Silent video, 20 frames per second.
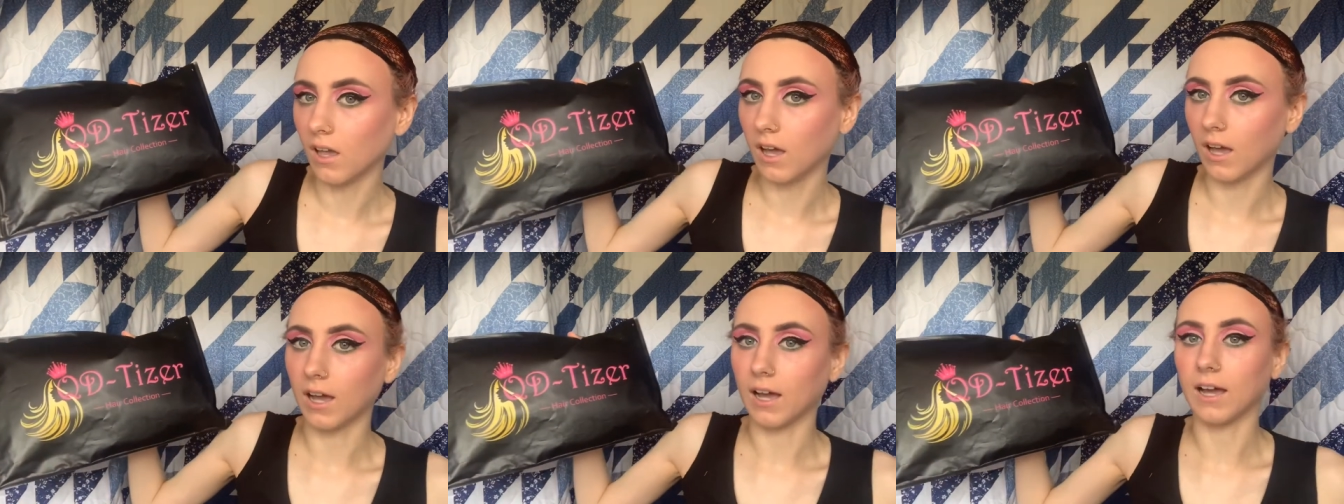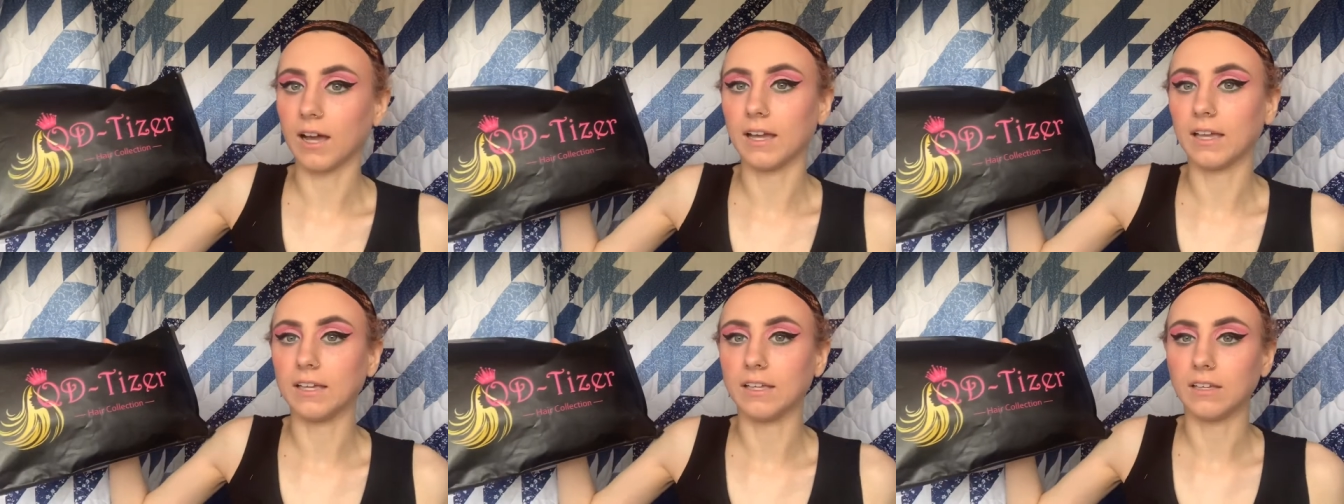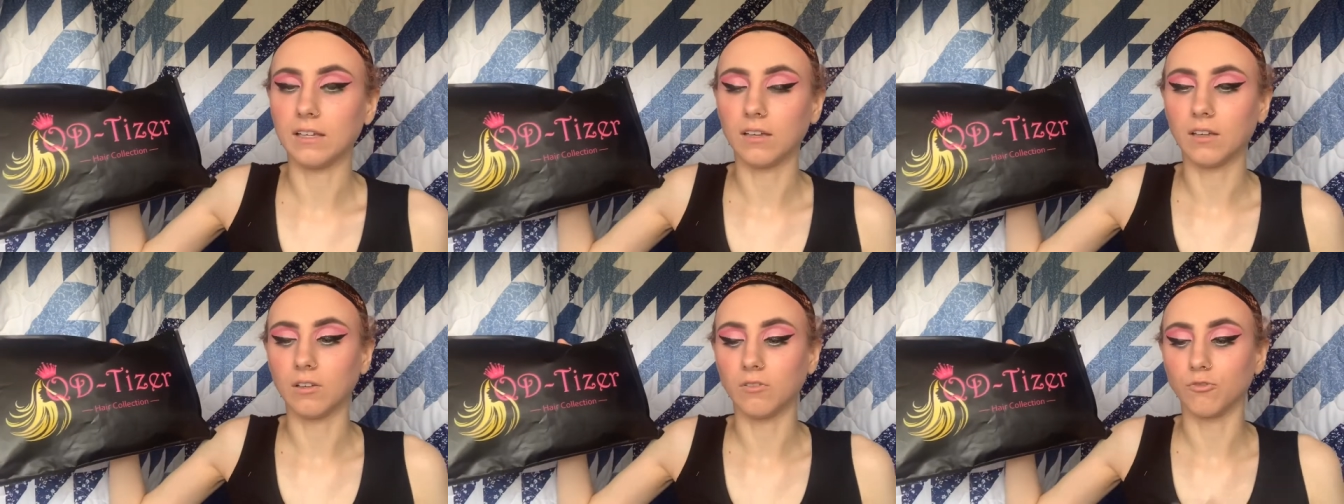I
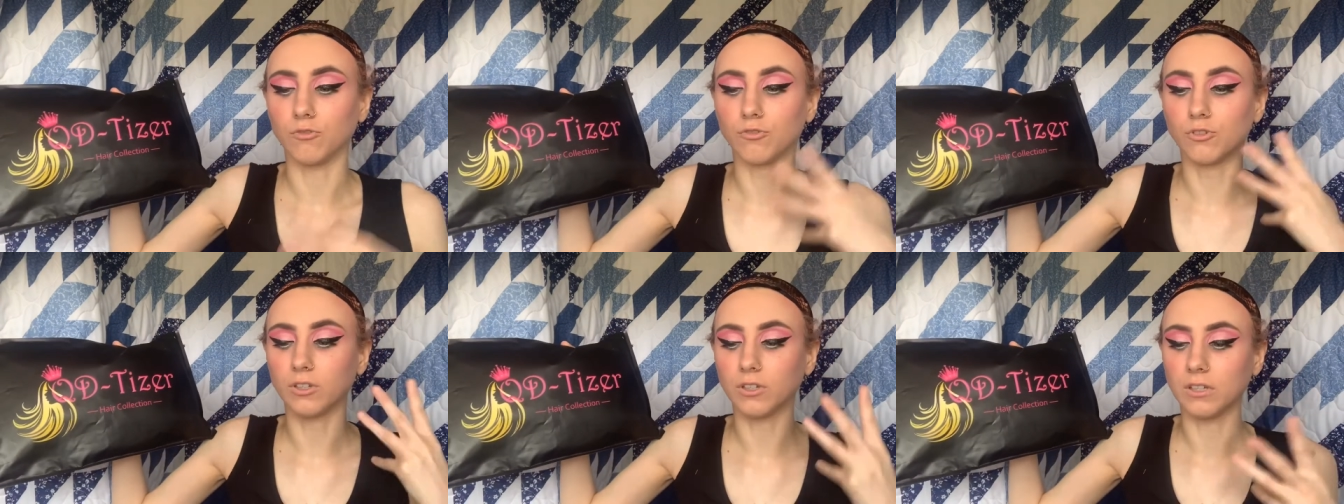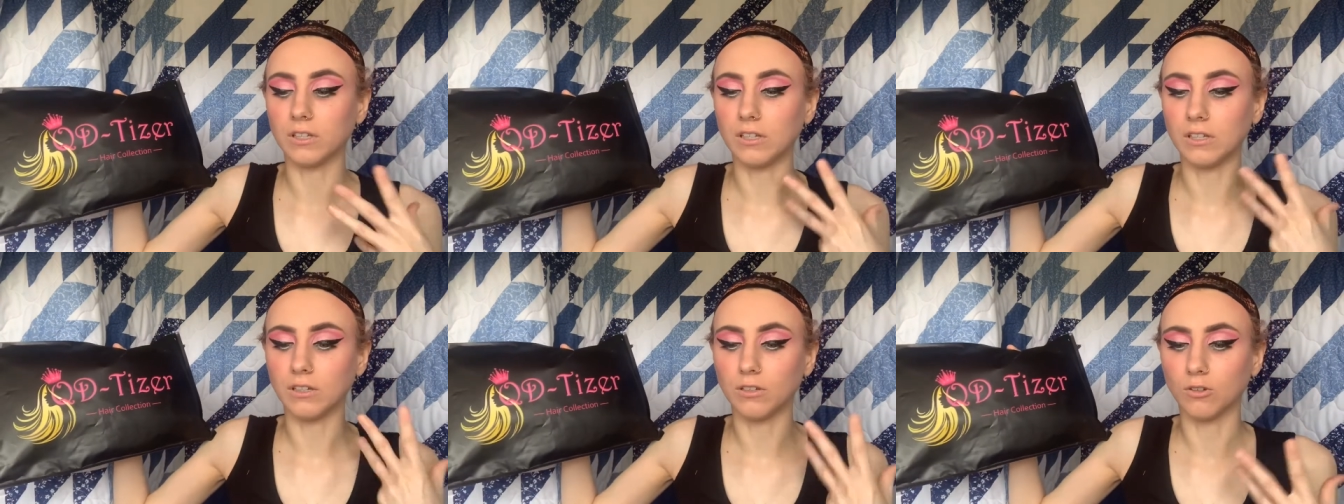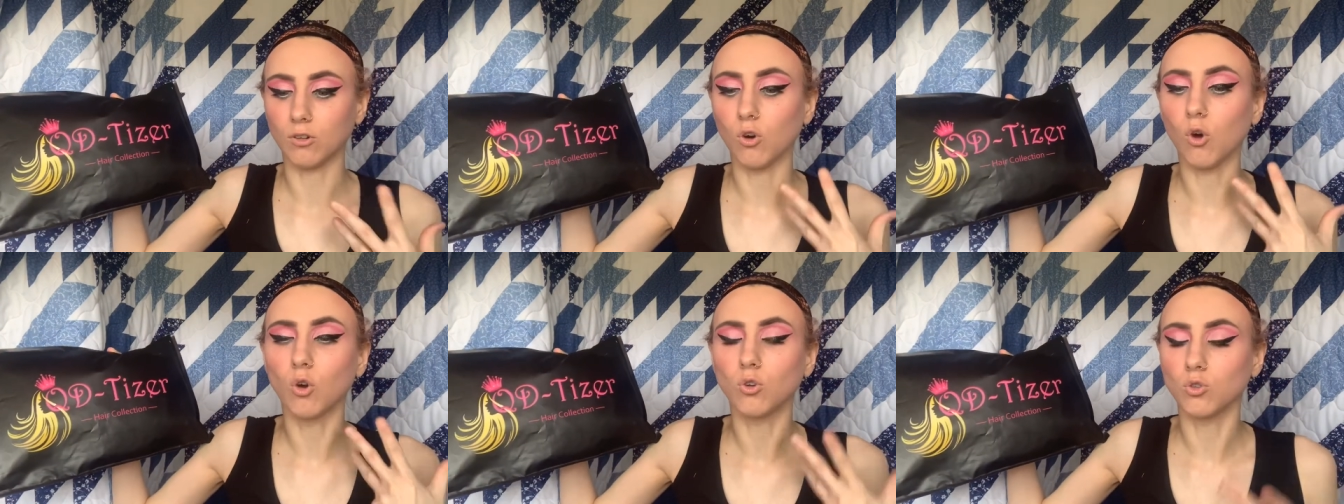really
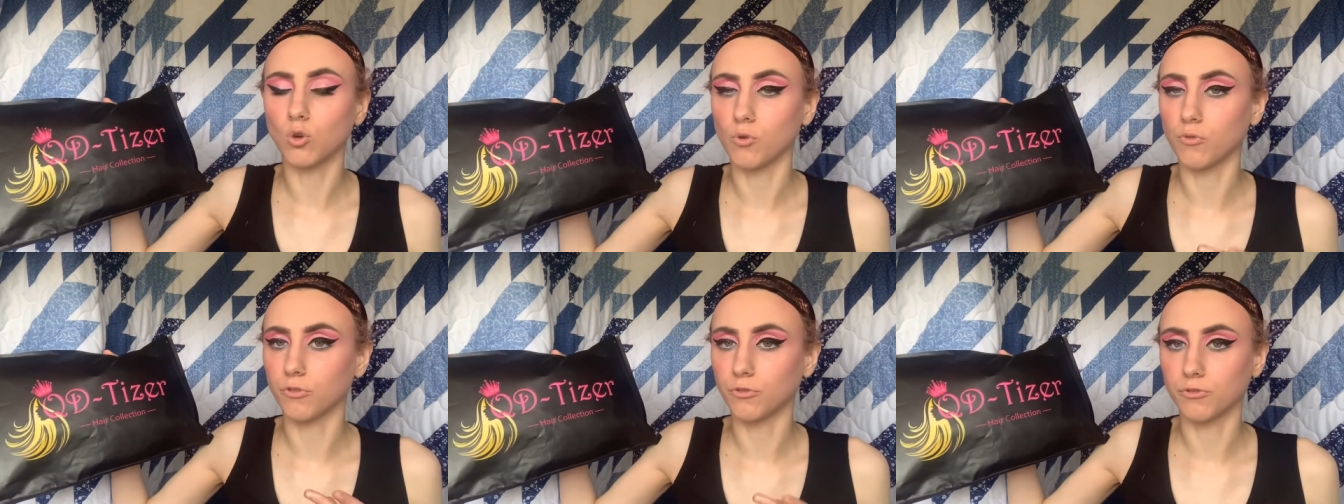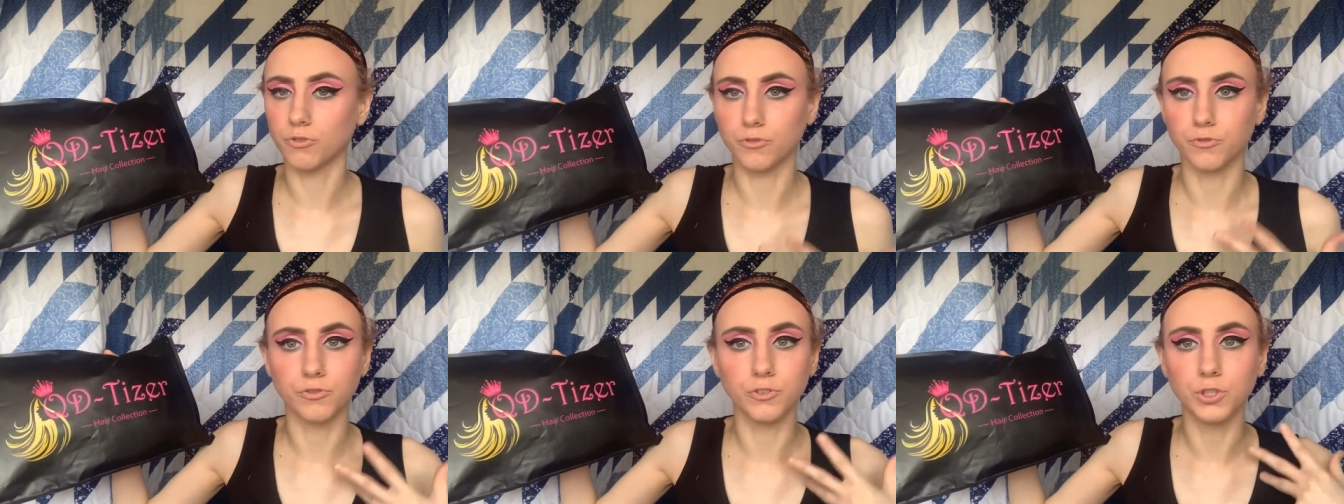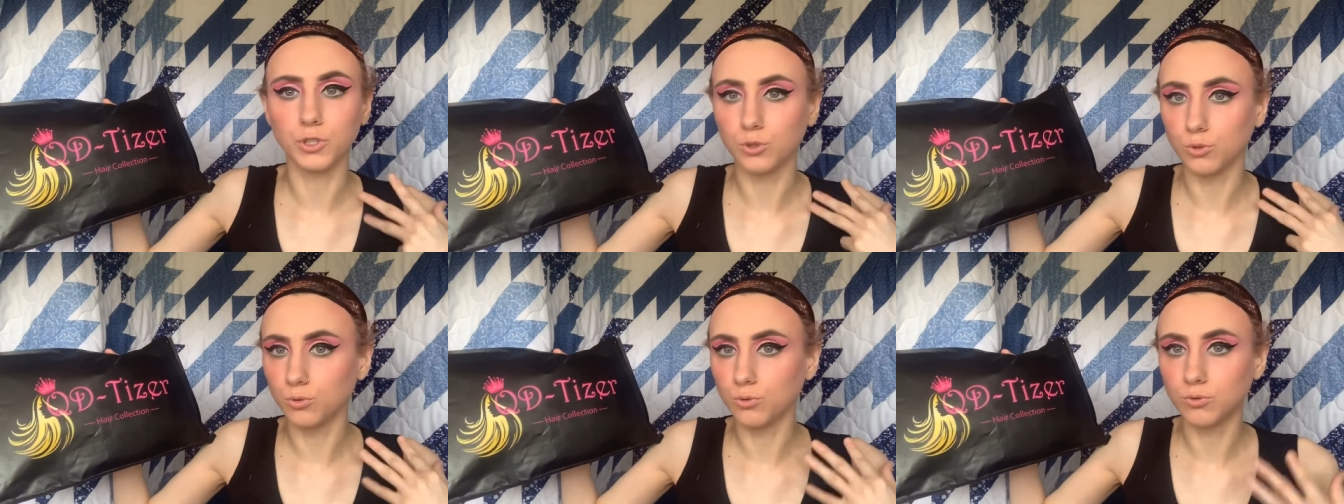looked over
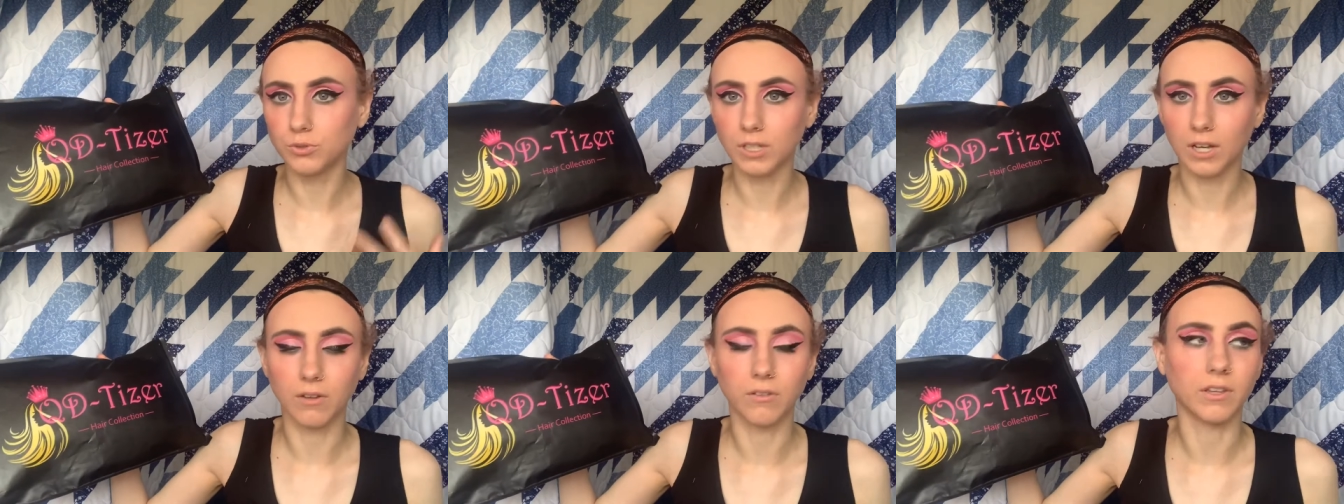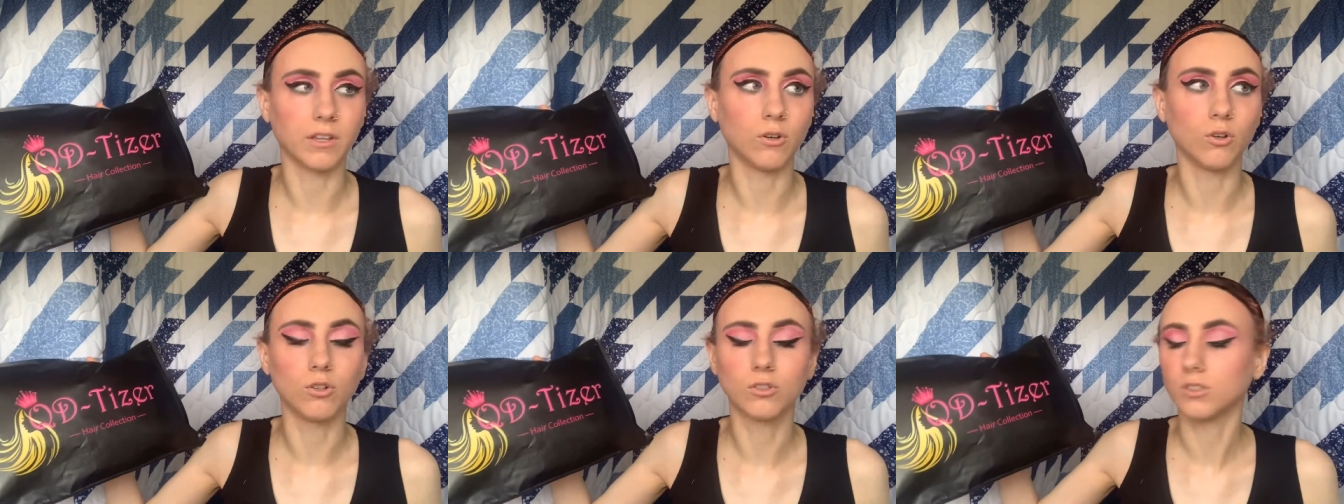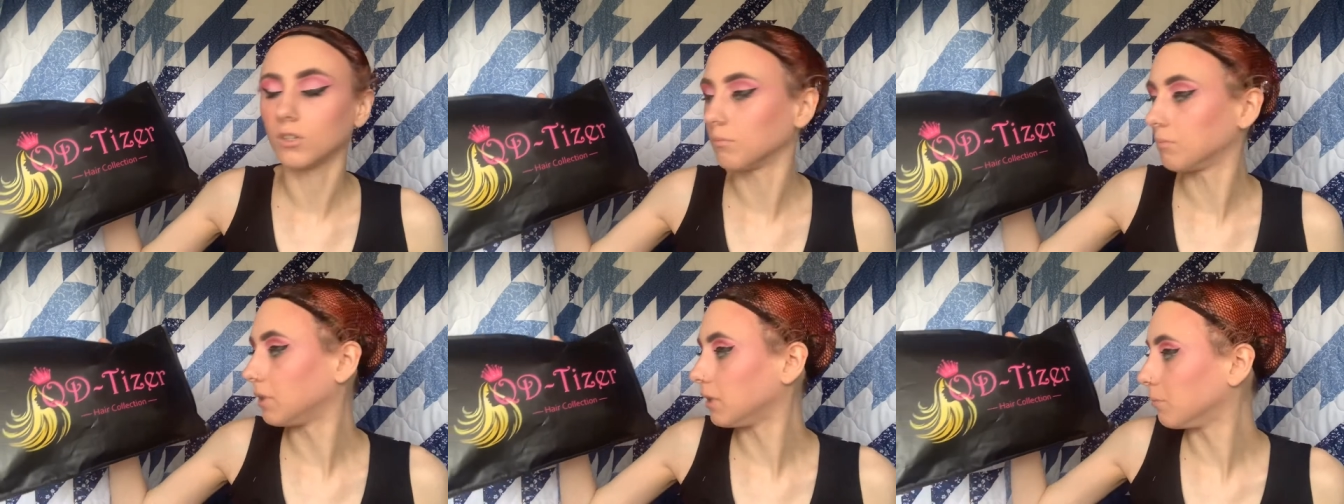reviews, how they looked
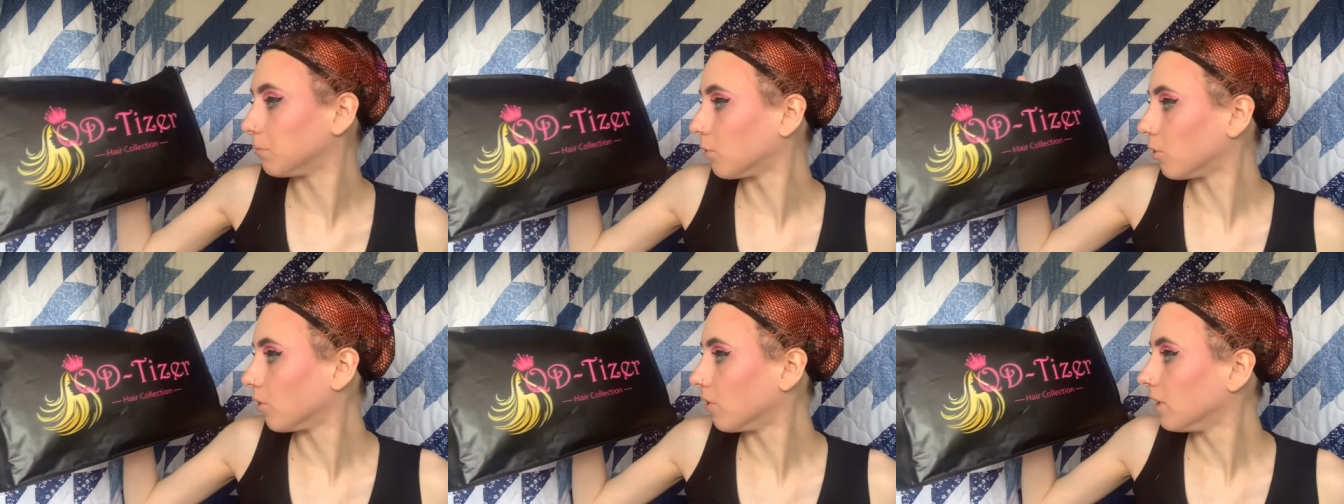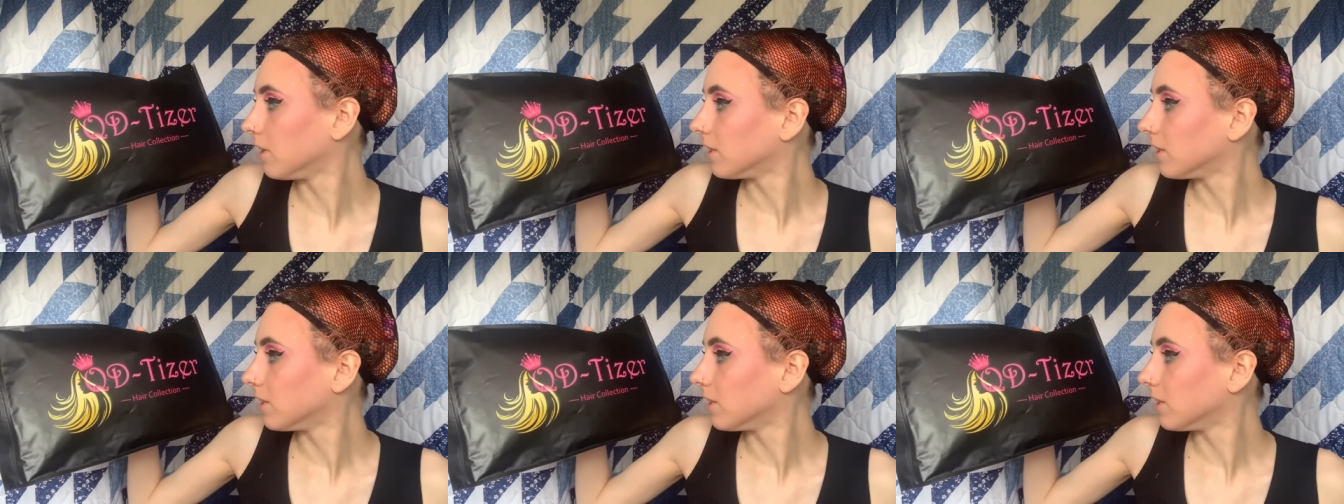on people.